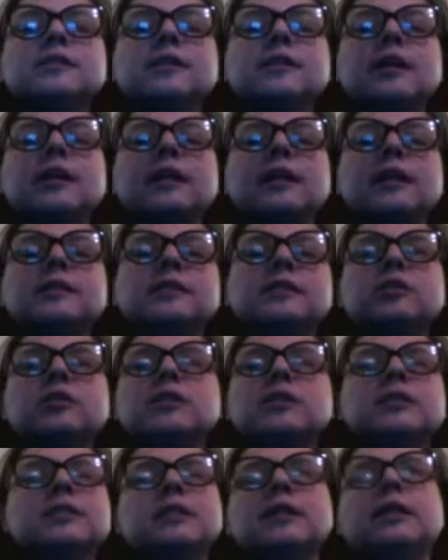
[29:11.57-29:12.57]
it still
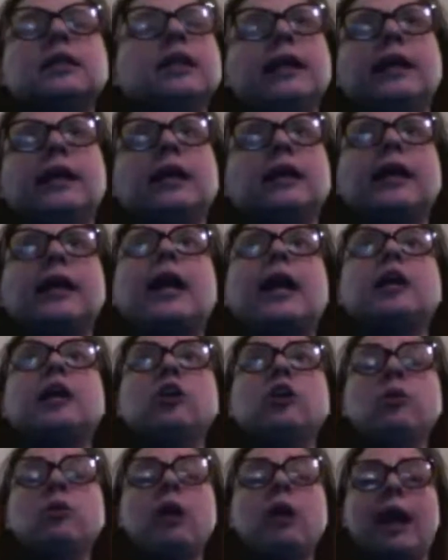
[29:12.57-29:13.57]
doesn't click. Like I
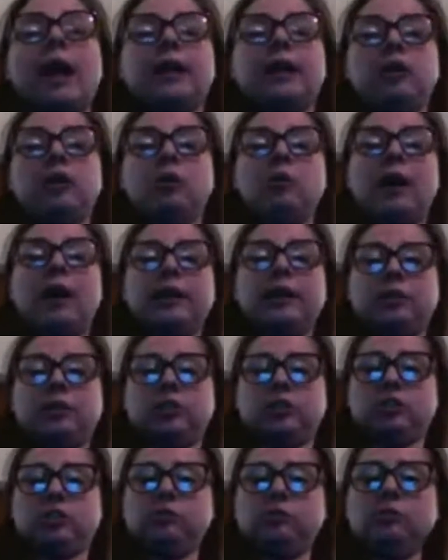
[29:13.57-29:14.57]
know how to
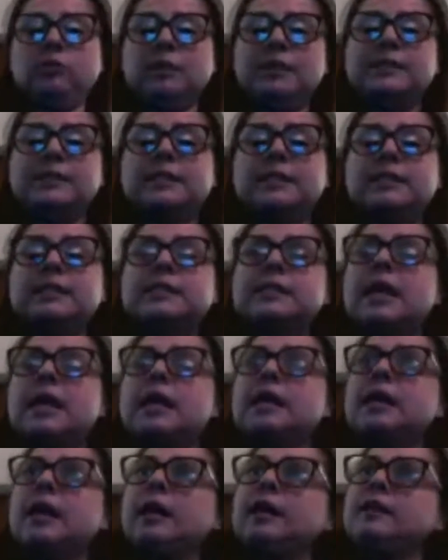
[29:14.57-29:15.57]
do the 68,
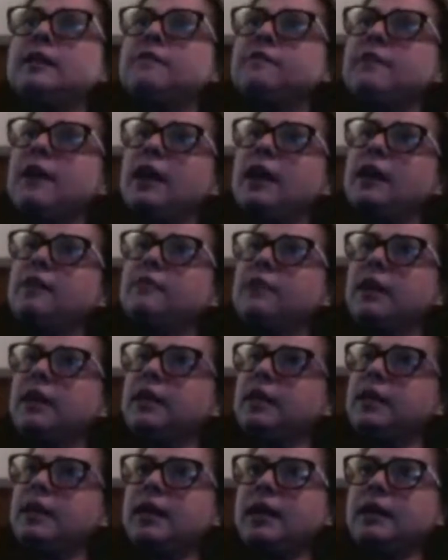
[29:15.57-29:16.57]
95,
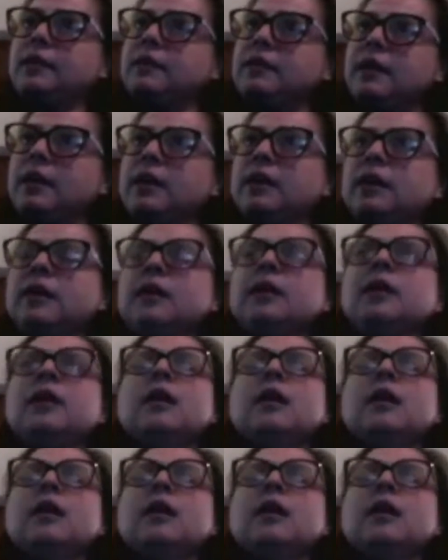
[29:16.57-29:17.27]
99 thing,